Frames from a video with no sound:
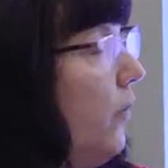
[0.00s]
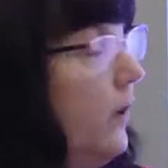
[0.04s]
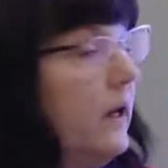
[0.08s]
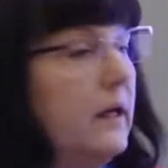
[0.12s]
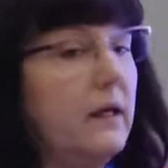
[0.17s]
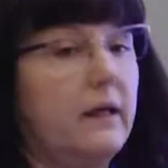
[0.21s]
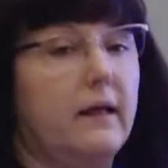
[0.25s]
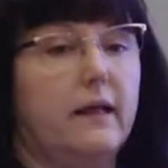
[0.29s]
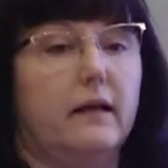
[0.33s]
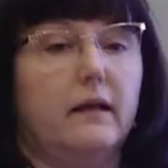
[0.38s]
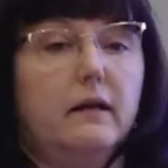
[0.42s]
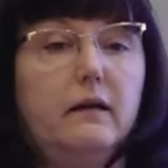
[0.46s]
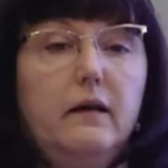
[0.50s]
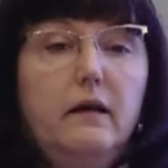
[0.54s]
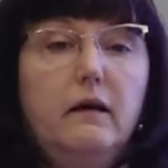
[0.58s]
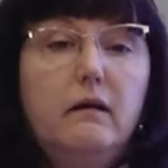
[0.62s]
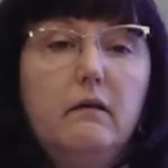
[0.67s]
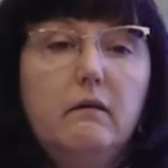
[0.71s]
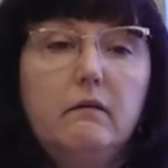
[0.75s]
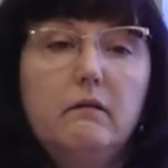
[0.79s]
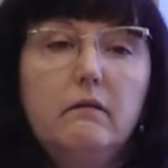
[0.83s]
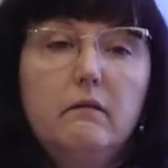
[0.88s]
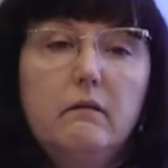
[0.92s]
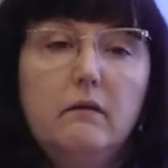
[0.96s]
OECD.
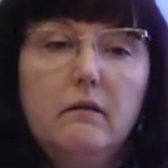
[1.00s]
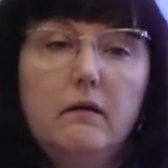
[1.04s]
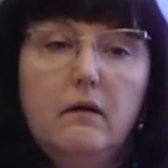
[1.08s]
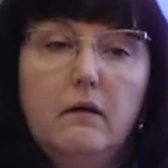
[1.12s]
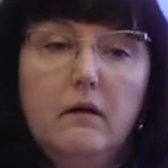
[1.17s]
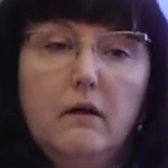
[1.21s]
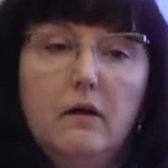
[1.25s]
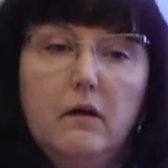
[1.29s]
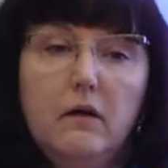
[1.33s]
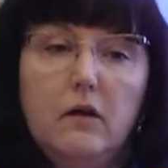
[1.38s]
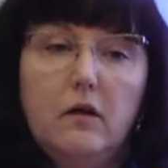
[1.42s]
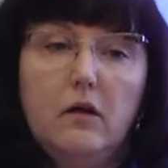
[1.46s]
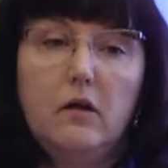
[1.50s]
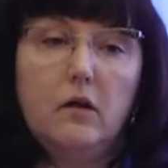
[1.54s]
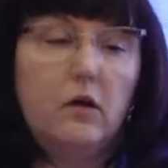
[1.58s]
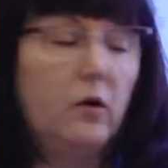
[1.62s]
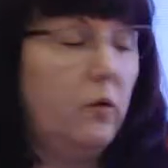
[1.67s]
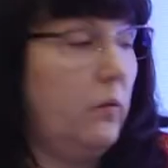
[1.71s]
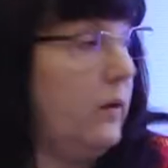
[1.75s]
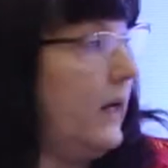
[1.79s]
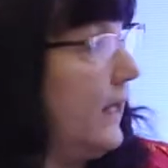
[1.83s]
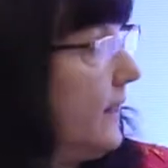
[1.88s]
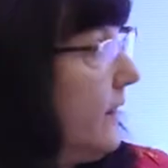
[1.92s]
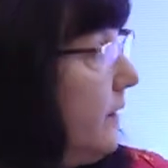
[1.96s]

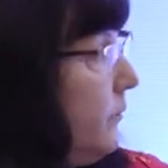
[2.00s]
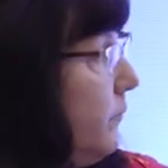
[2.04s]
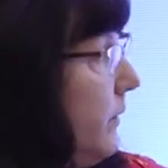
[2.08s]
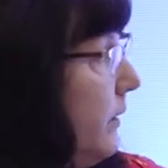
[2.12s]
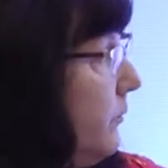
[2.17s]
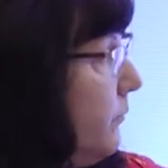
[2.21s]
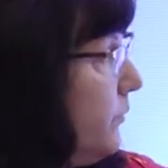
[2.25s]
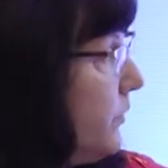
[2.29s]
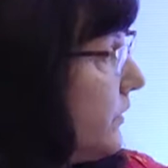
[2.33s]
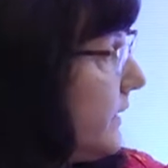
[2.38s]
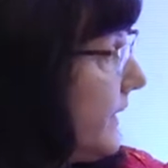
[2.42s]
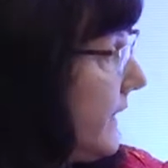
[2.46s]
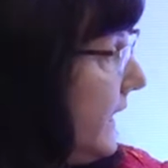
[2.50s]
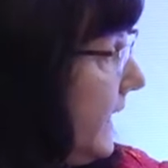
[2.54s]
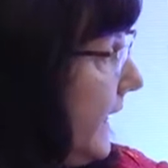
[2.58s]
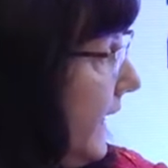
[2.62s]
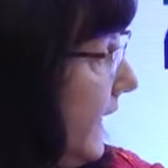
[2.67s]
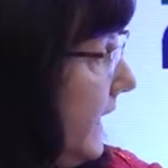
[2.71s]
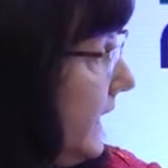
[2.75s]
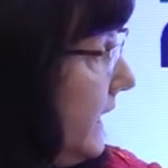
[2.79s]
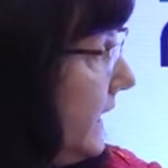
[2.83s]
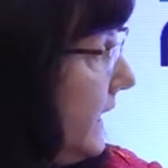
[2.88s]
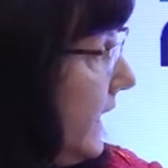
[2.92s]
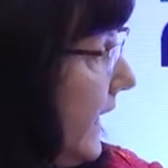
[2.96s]
So as a member
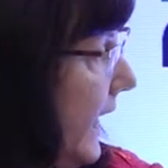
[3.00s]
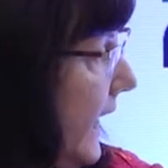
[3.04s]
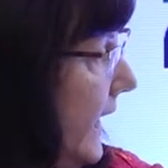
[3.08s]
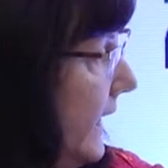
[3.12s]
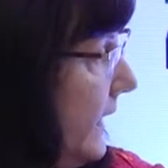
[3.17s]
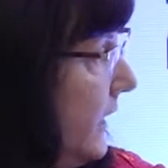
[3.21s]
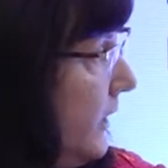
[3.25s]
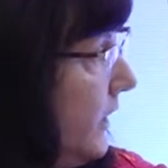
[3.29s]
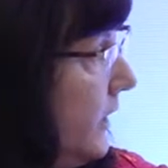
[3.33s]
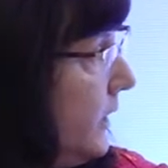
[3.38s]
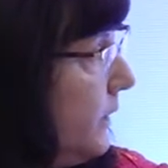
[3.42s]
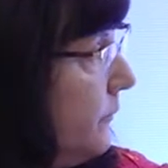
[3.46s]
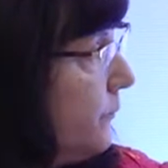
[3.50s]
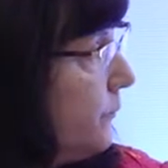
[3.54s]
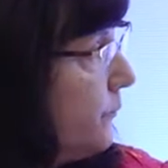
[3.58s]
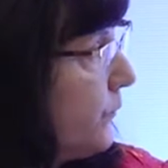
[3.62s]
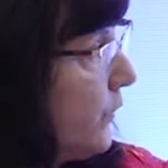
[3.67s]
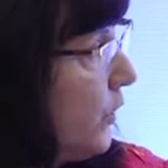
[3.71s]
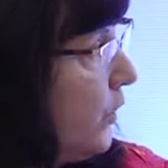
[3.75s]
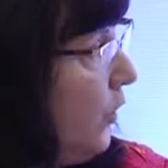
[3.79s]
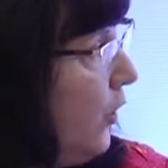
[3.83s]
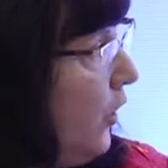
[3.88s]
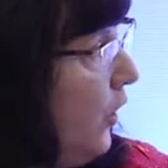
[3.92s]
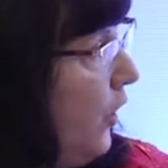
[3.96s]
state, and um,
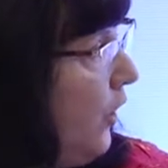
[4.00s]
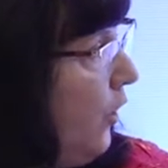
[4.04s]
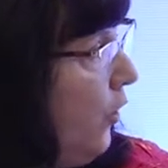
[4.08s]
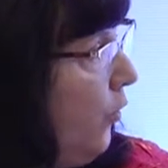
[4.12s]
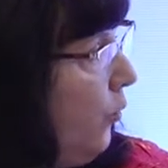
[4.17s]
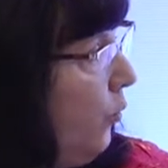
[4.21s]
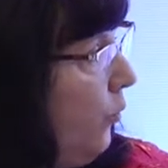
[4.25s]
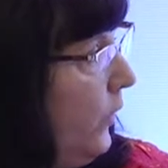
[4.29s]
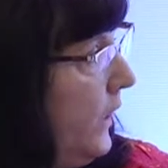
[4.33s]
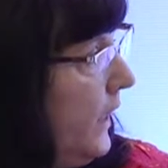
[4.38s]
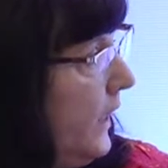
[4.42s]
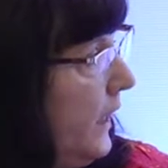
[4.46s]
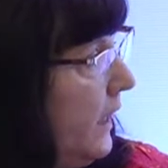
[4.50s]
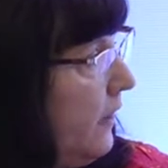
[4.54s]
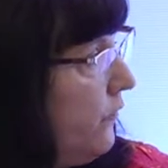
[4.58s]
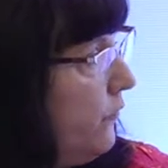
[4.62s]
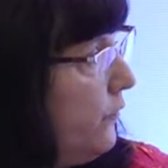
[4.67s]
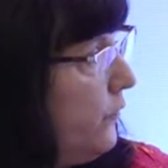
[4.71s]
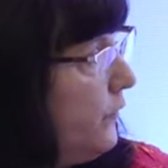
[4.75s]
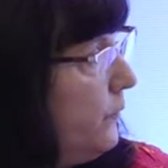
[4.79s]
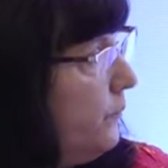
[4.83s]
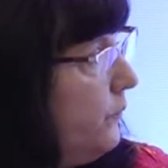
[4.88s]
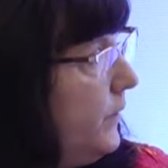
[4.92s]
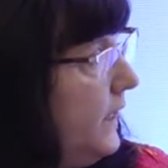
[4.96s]
we
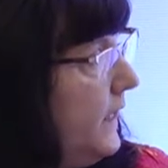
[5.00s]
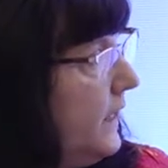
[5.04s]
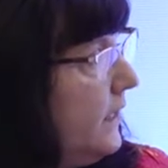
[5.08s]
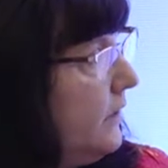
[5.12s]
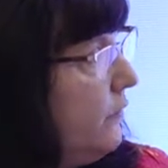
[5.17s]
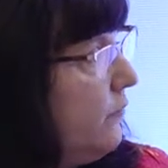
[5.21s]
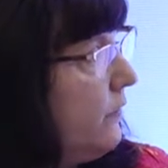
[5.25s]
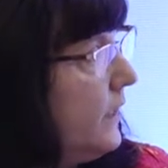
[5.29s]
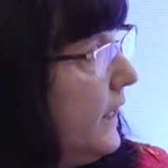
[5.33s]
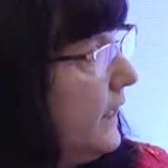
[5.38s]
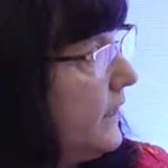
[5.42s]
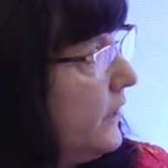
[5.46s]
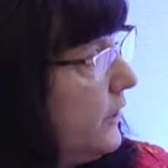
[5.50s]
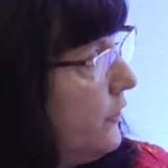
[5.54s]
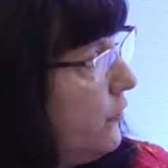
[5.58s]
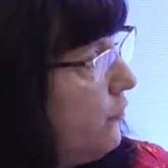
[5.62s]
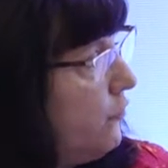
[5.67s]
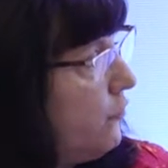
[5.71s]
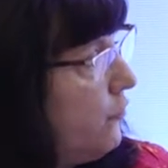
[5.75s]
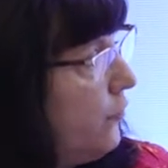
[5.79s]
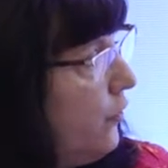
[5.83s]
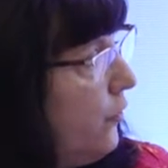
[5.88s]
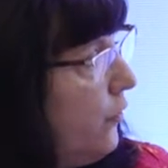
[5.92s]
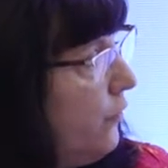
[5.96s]
have a big
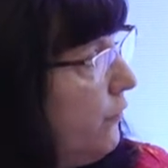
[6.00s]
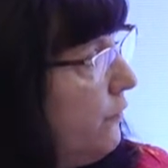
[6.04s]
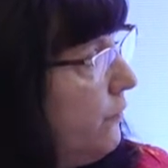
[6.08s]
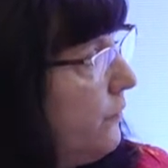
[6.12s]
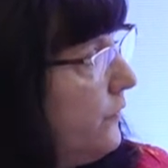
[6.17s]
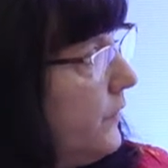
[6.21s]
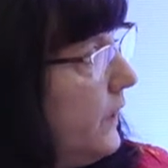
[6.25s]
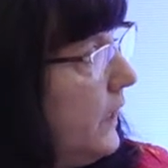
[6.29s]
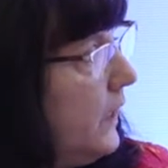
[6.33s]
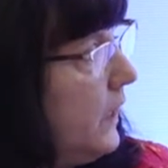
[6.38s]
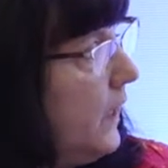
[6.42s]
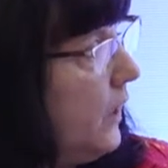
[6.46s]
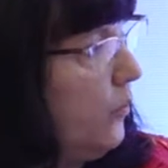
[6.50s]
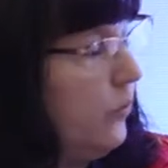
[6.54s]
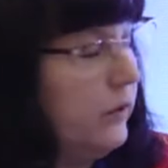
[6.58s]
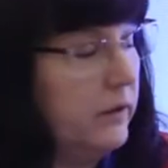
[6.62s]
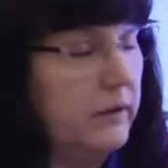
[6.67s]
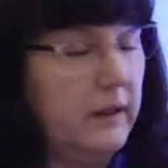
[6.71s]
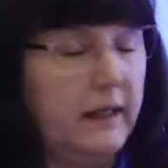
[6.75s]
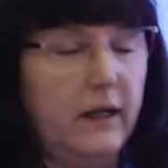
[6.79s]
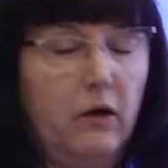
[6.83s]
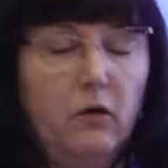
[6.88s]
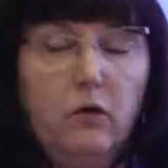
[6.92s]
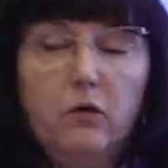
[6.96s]
advantage of uh, our
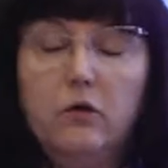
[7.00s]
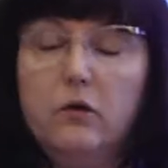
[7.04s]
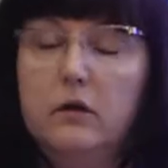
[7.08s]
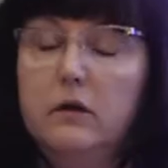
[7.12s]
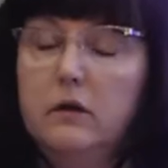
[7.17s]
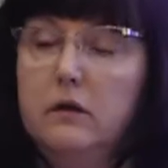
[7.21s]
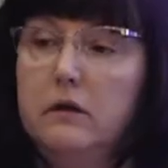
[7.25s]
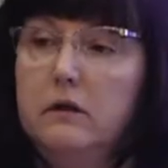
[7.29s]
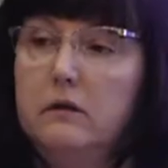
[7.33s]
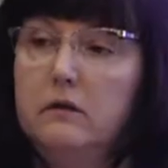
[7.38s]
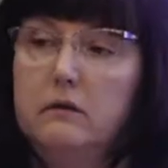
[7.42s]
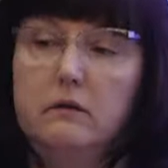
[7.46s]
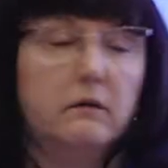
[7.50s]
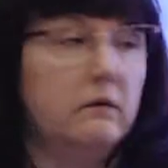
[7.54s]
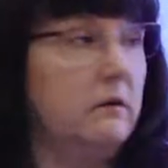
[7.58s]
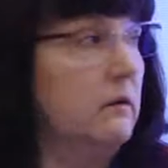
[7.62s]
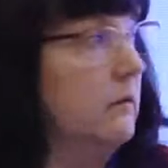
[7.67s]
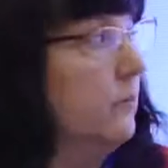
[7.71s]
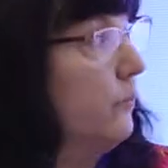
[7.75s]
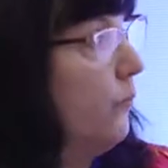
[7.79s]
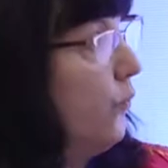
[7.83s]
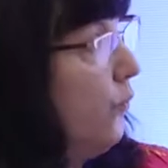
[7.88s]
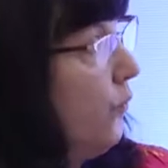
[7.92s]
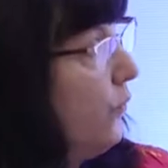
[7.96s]
long
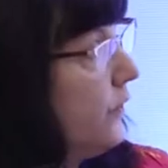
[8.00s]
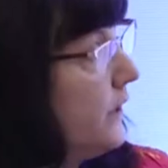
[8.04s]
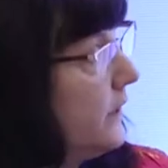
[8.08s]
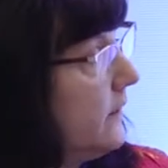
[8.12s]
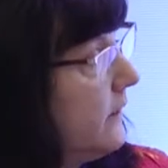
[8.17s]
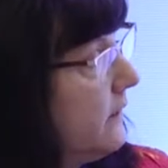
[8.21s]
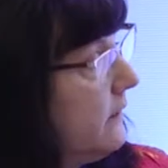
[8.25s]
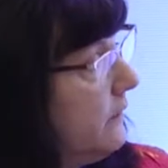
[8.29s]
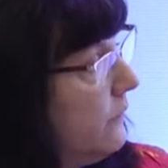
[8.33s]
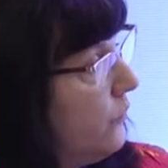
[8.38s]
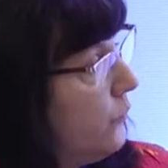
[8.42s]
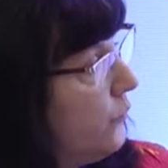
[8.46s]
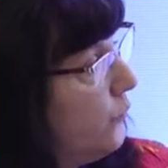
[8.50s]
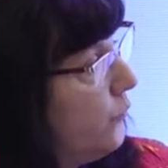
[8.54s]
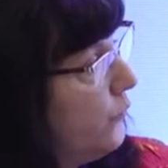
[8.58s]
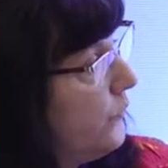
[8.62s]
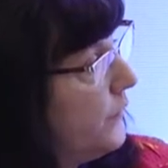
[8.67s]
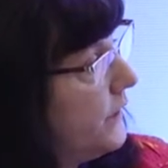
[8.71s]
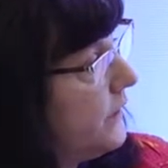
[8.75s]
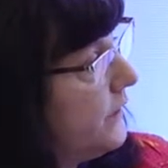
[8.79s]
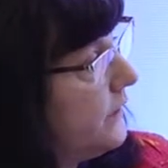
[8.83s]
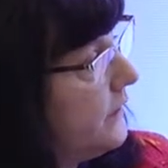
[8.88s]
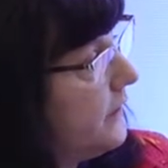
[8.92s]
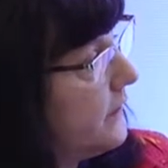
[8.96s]
border
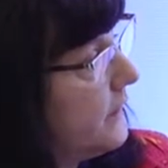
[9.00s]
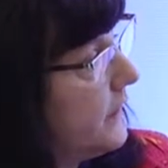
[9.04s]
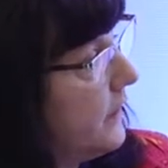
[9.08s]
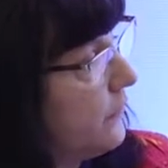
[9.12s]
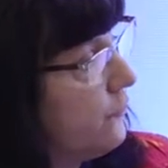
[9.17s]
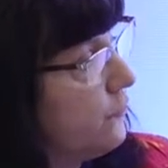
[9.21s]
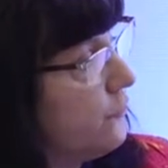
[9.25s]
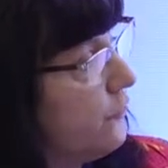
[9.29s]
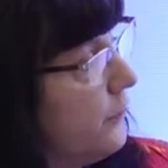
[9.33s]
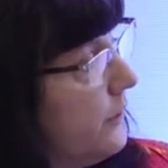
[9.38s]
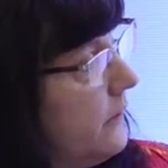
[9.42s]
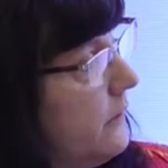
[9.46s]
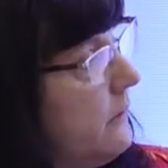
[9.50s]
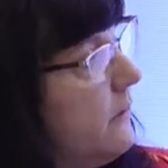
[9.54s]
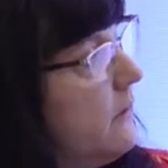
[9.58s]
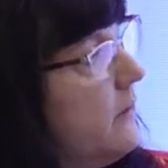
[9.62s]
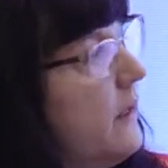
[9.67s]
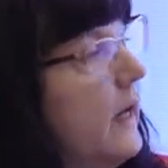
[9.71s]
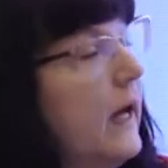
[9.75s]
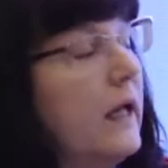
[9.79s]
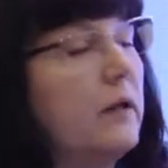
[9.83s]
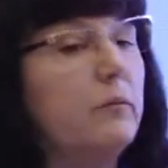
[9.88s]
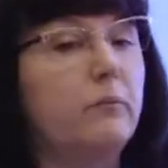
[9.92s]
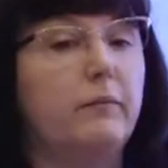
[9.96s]
with Russia
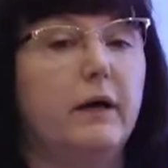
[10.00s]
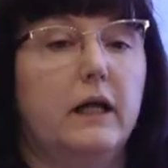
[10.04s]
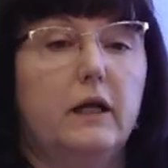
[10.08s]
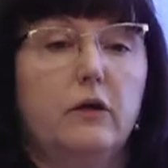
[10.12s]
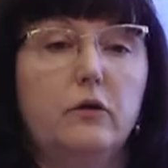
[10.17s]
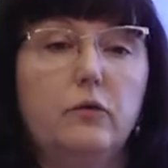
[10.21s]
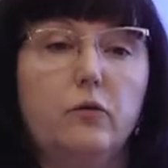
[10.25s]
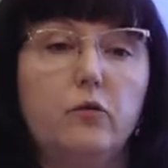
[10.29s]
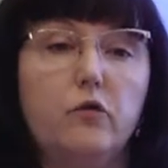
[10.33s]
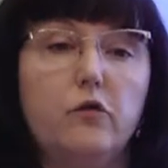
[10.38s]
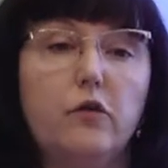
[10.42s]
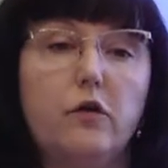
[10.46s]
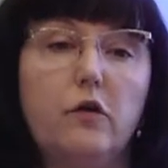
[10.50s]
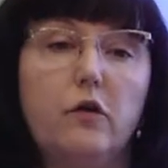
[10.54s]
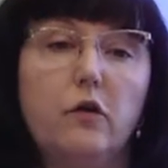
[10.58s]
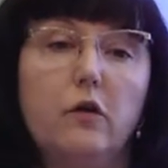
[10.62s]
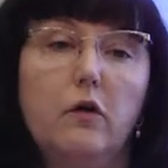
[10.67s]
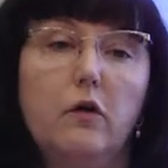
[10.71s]
and Belarus